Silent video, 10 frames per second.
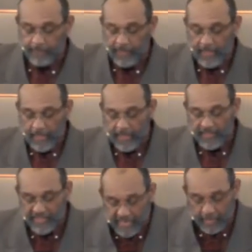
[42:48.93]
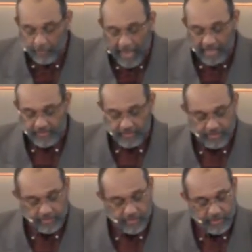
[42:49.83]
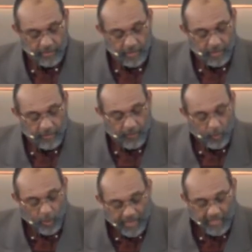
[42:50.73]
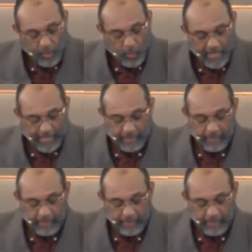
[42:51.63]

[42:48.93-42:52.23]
in nigger boxes for running away.